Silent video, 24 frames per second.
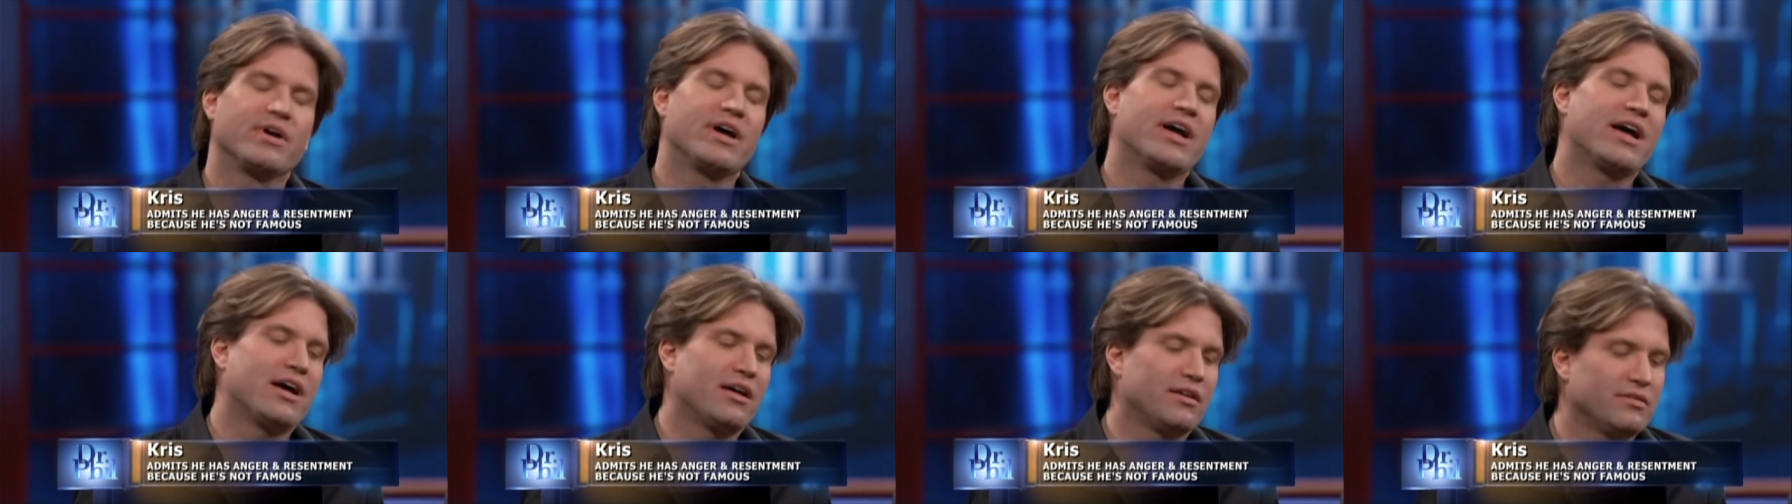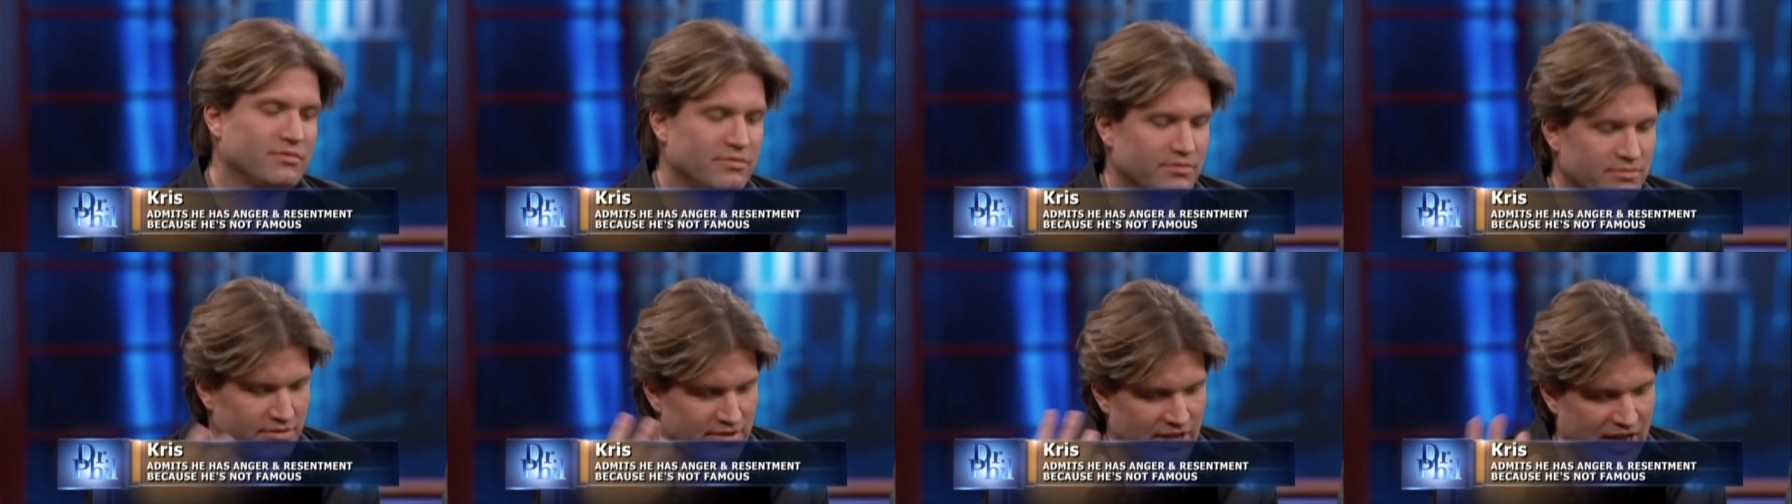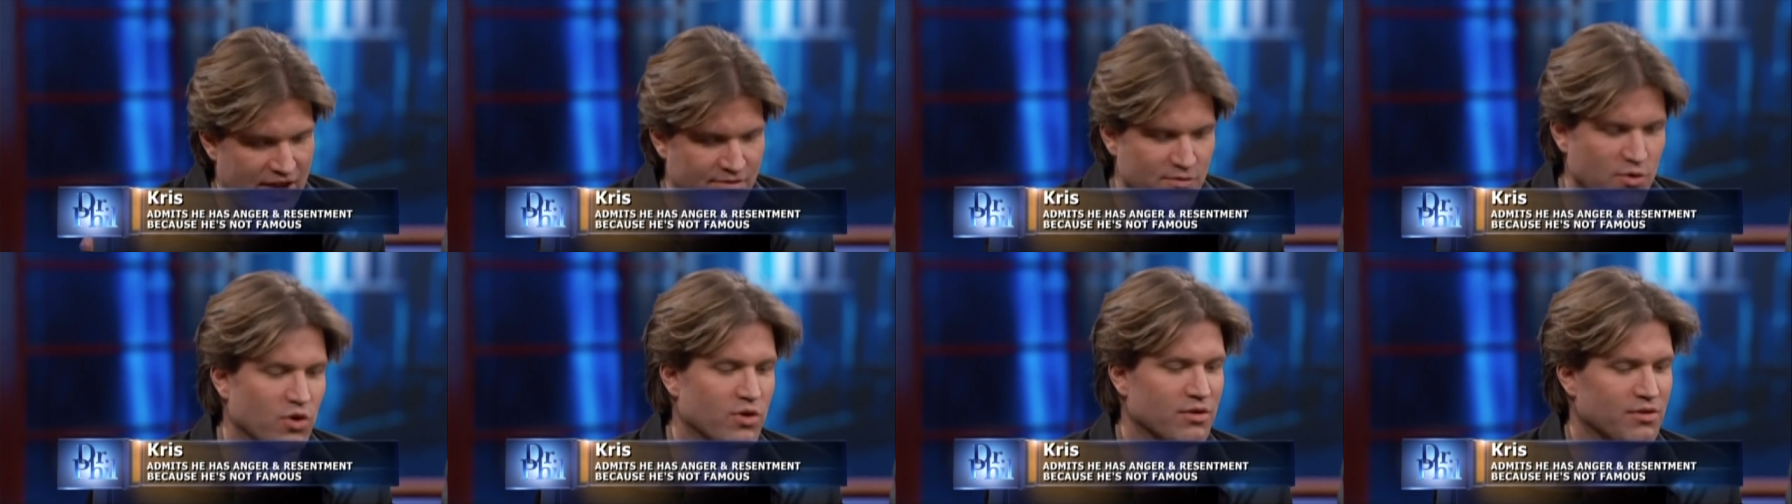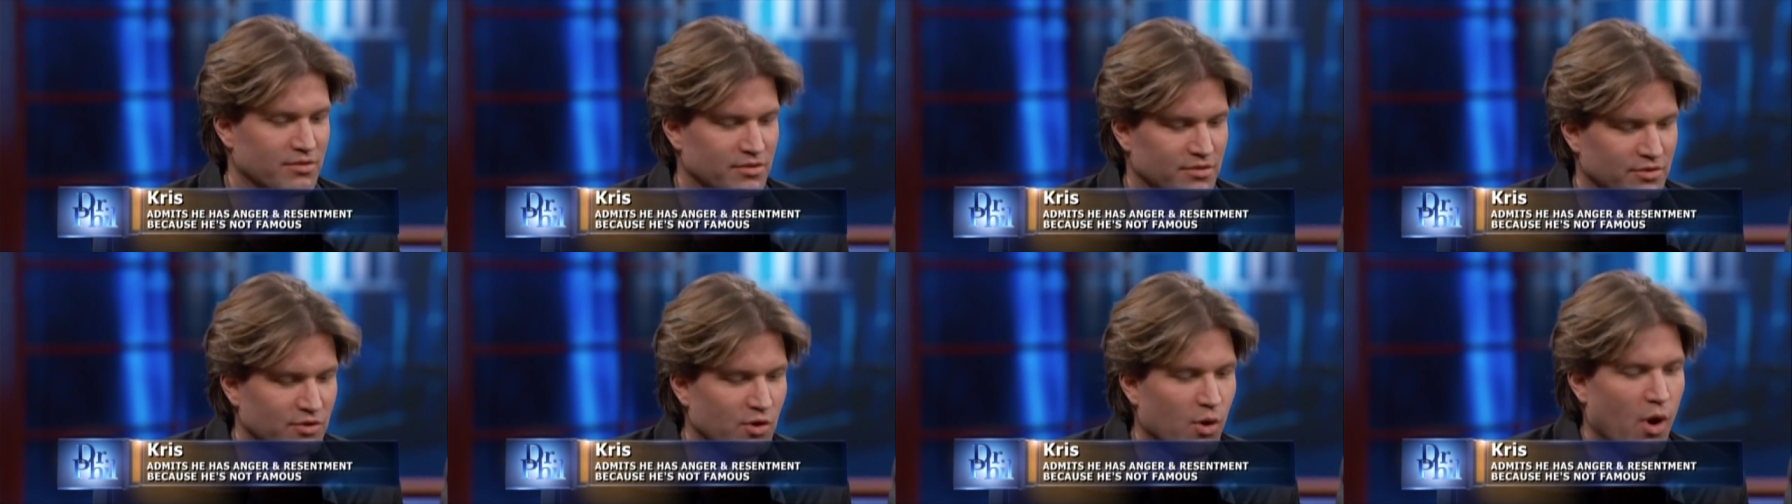Well, pay
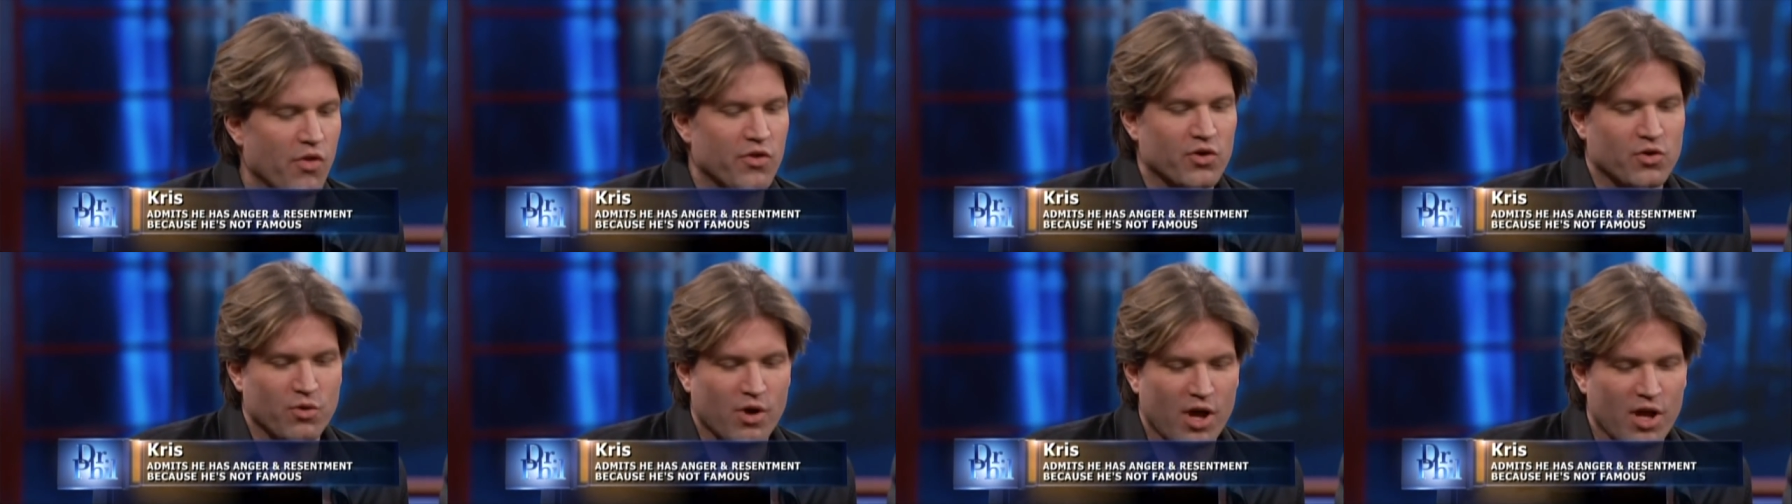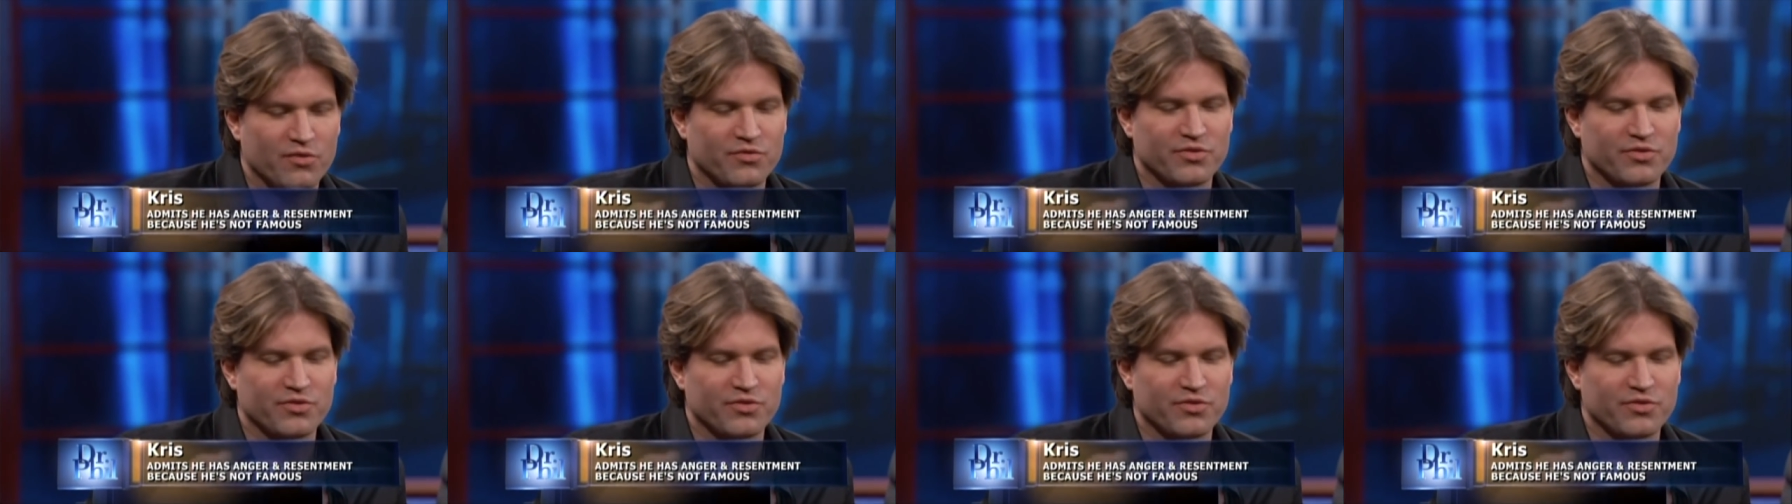the own no freight.